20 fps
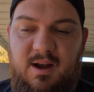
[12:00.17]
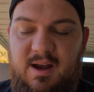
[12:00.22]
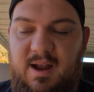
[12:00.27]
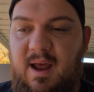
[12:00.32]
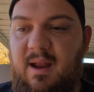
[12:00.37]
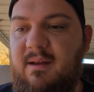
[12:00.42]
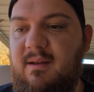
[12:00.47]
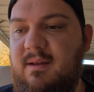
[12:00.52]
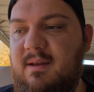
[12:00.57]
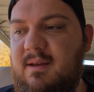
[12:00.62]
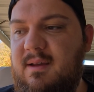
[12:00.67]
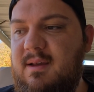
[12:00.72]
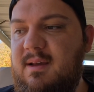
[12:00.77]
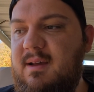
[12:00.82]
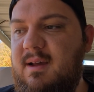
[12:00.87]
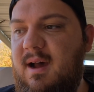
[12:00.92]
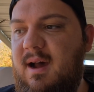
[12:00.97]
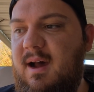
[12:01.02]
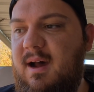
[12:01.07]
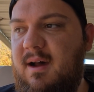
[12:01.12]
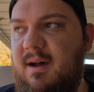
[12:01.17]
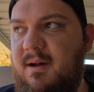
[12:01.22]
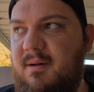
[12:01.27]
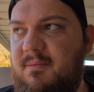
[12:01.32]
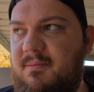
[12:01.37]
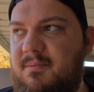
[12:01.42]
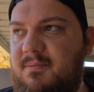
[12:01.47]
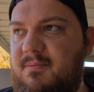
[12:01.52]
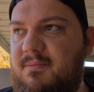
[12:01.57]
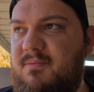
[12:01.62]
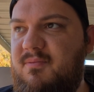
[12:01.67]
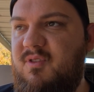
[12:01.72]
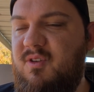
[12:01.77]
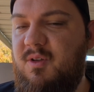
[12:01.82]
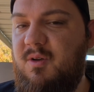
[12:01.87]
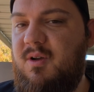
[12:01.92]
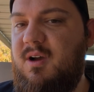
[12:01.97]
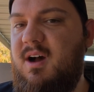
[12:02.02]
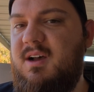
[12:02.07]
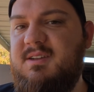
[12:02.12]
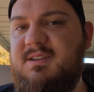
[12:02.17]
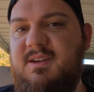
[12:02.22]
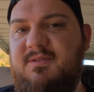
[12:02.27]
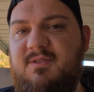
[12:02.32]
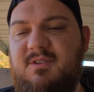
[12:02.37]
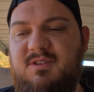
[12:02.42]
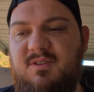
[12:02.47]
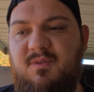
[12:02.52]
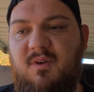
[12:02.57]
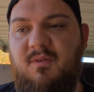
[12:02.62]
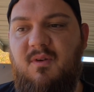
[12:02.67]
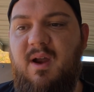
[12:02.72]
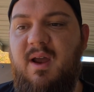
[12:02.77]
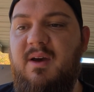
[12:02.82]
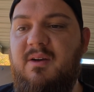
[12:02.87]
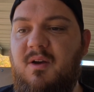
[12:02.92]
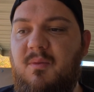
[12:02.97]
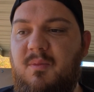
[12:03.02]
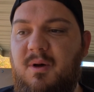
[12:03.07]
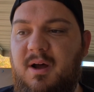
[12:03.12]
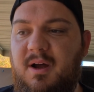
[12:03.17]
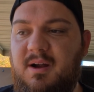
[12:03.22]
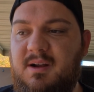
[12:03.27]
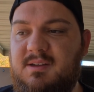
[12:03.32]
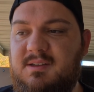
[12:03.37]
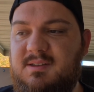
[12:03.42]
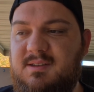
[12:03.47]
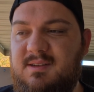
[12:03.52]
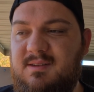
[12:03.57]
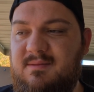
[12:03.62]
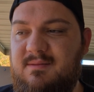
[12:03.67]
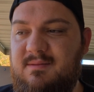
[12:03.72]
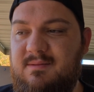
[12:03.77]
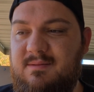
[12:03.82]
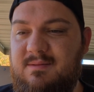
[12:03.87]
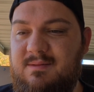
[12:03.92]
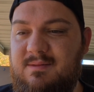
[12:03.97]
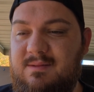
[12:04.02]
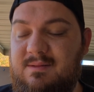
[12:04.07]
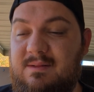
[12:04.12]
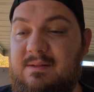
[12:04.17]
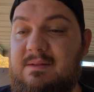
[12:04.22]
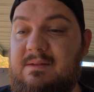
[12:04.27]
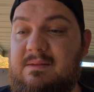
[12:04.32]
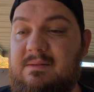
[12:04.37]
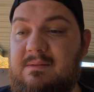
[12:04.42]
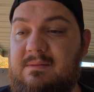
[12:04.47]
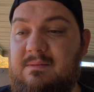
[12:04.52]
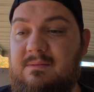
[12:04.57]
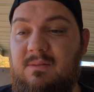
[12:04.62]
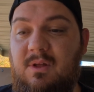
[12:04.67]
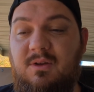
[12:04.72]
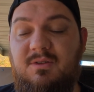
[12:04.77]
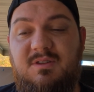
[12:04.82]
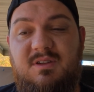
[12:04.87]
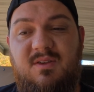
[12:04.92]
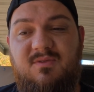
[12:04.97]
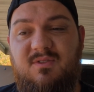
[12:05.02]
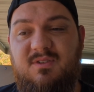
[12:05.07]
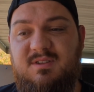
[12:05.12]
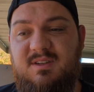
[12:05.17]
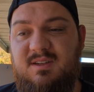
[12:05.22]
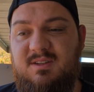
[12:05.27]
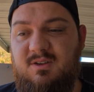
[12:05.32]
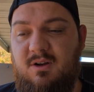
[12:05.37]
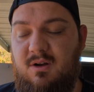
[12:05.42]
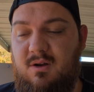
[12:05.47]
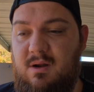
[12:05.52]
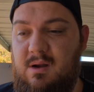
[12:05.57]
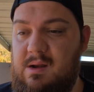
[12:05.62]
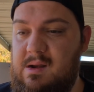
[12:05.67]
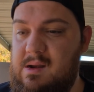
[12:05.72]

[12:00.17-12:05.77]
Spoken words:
it at. For the cost difference of over 800 bucks, those differences are